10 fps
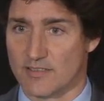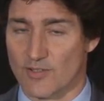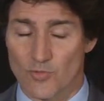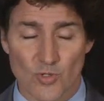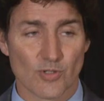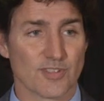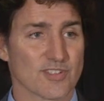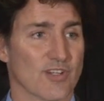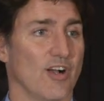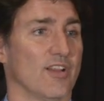the world
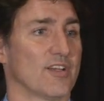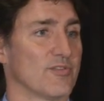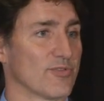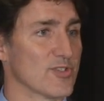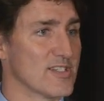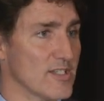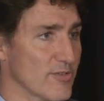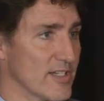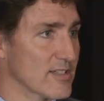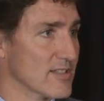is calling for
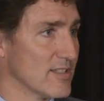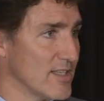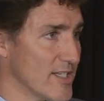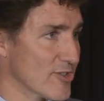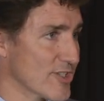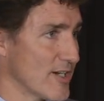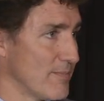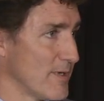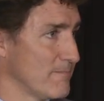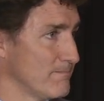serious leadership.